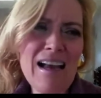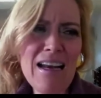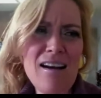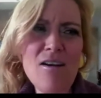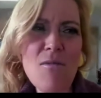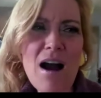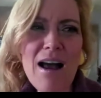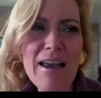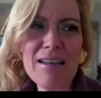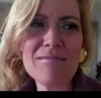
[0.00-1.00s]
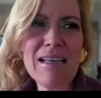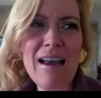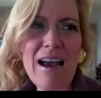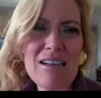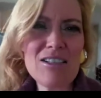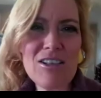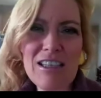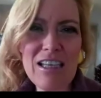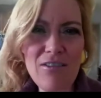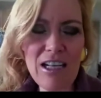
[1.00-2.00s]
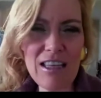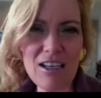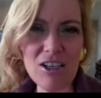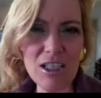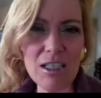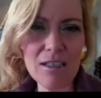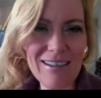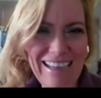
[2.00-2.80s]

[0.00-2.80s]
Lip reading: I don't know why. I just couldn't think of anything good.